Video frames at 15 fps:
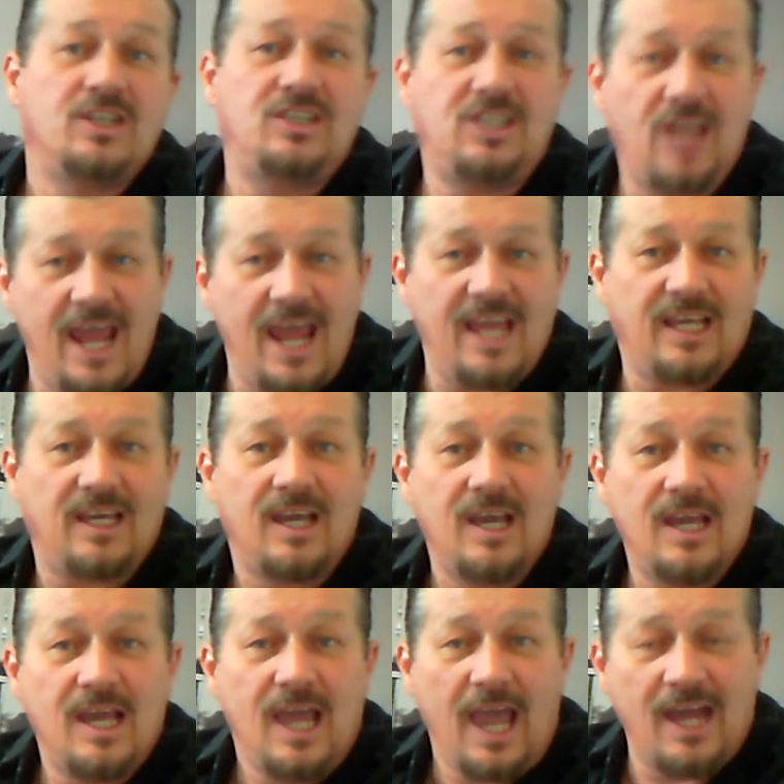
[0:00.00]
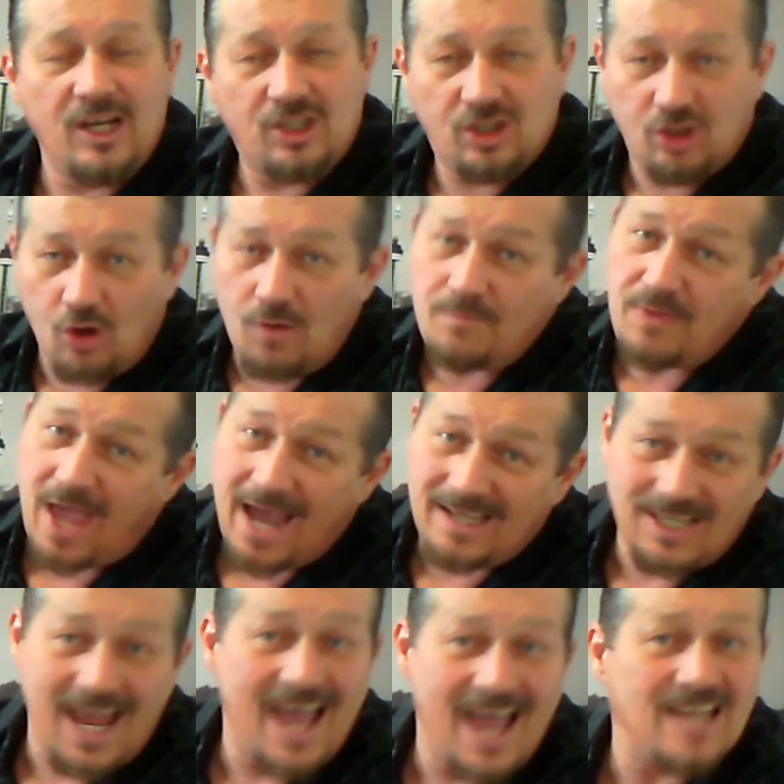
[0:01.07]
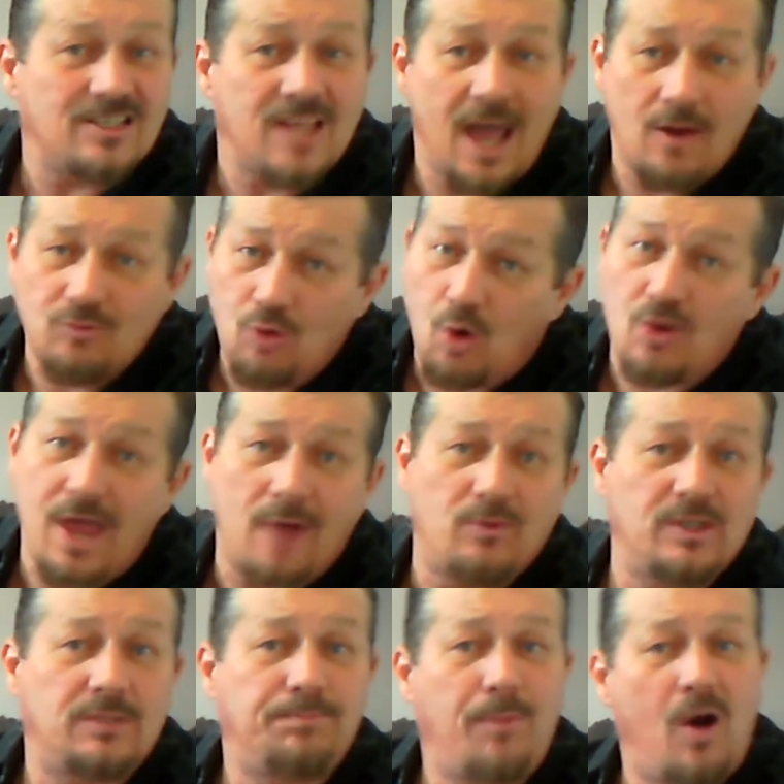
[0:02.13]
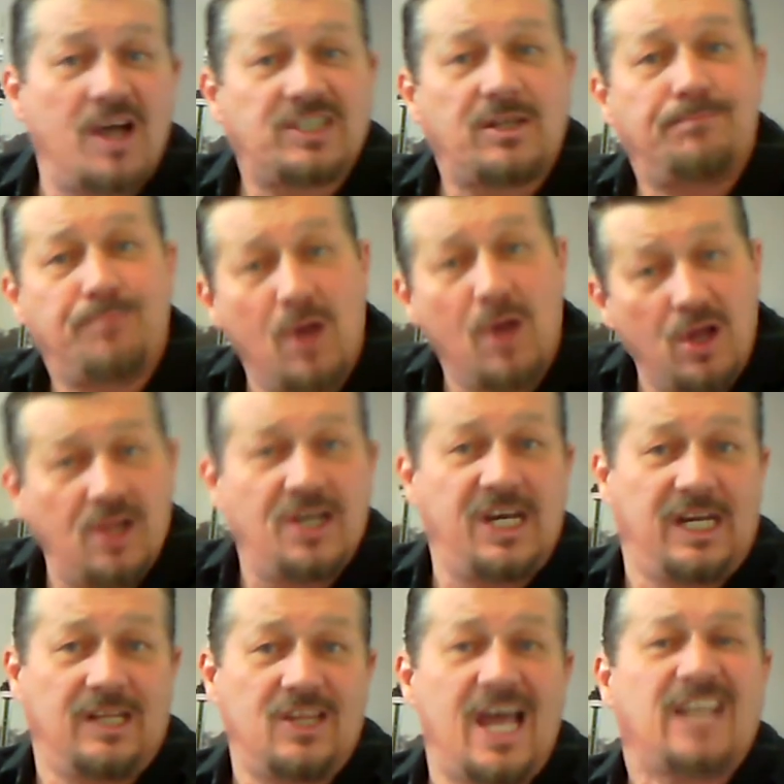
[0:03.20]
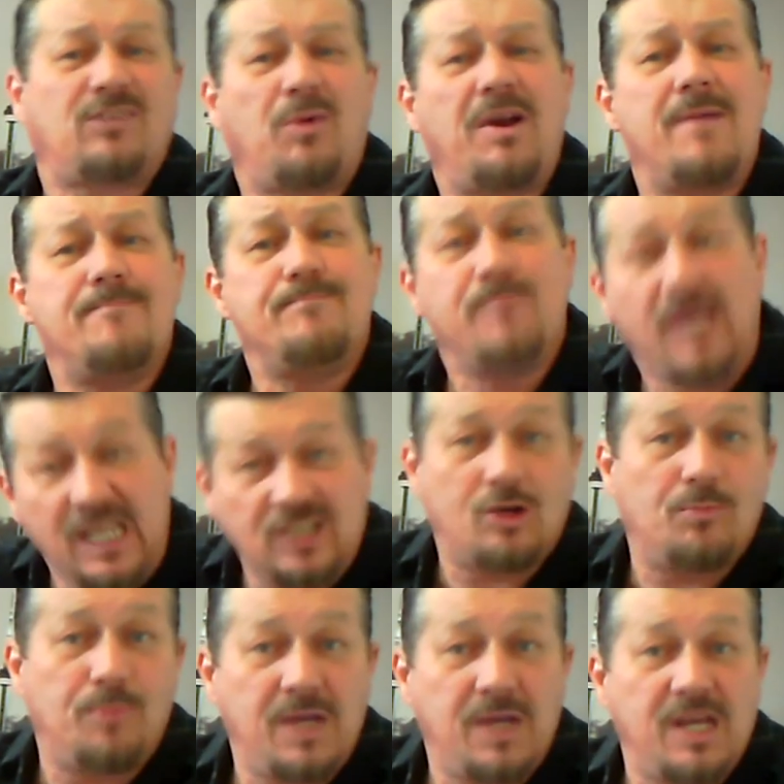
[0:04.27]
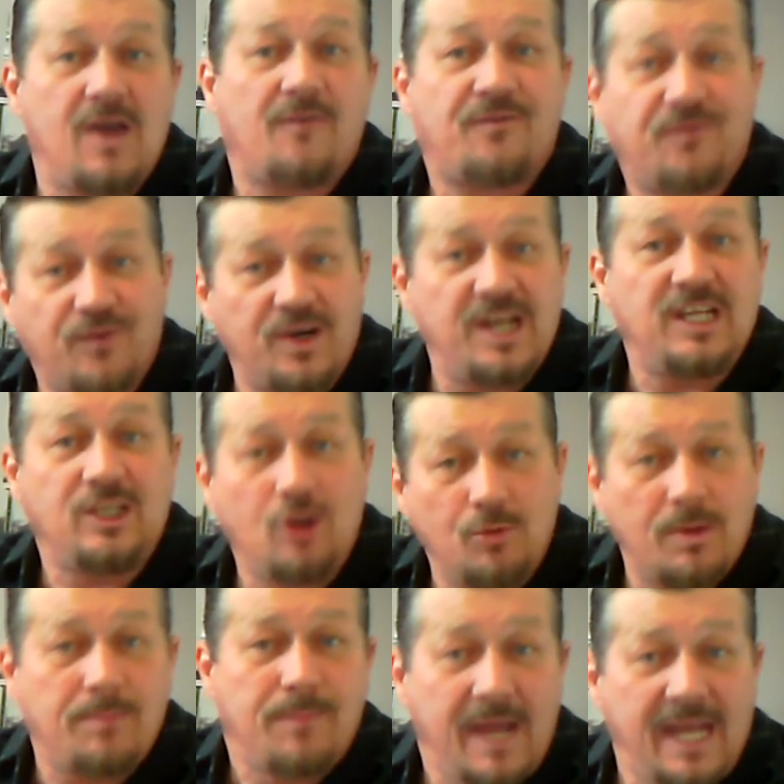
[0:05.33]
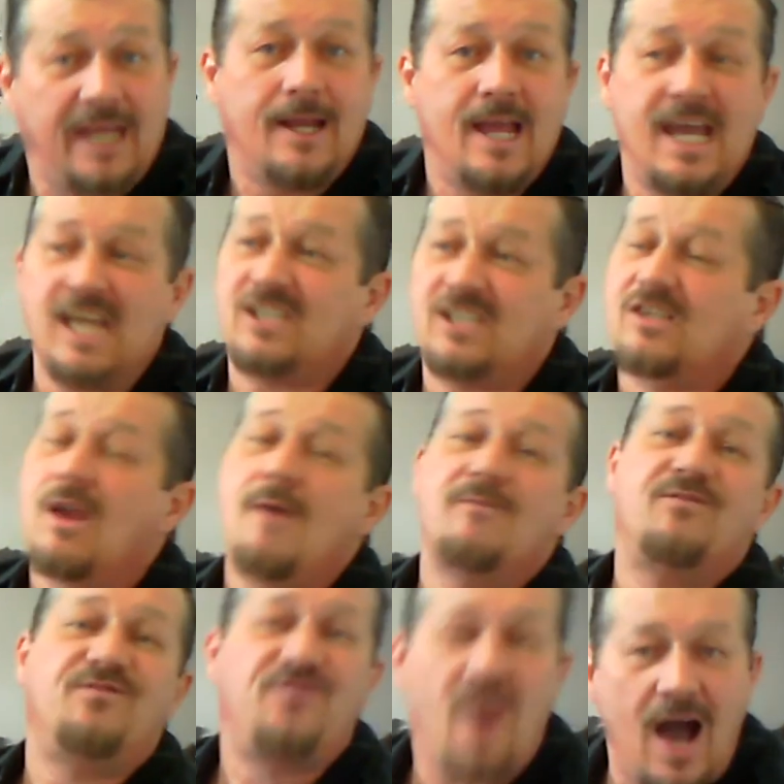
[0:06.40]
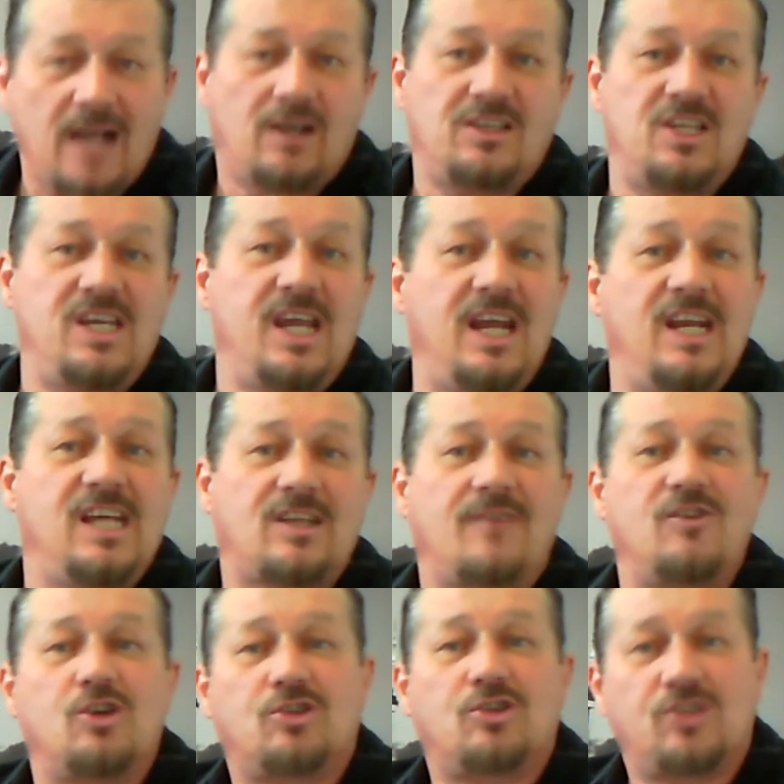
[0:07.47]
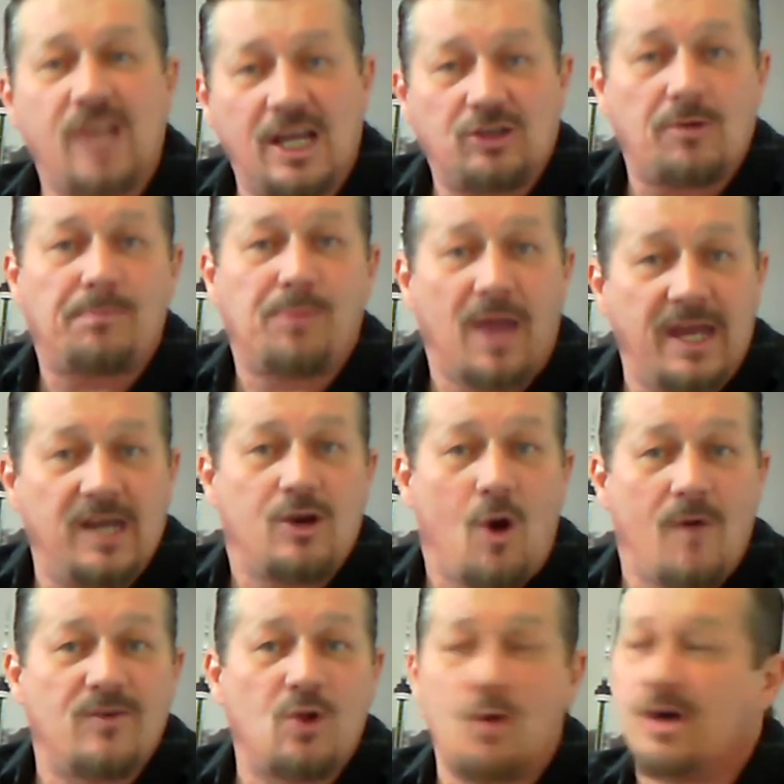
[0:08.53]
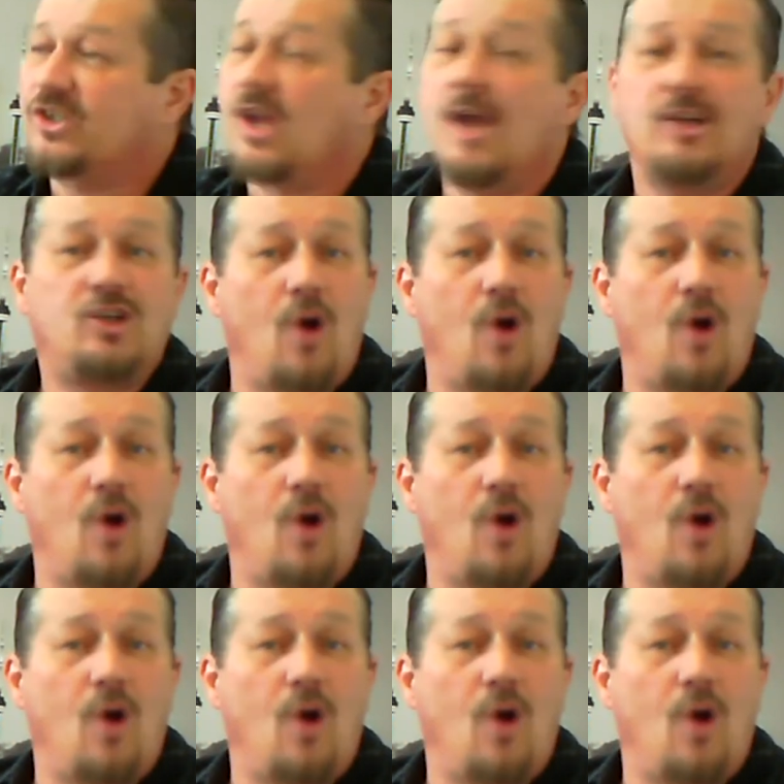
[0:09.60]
Take and assume that task, that role, that responsibility. That's what it means to be a free human being, is fuck the edicts of your central planning overlords.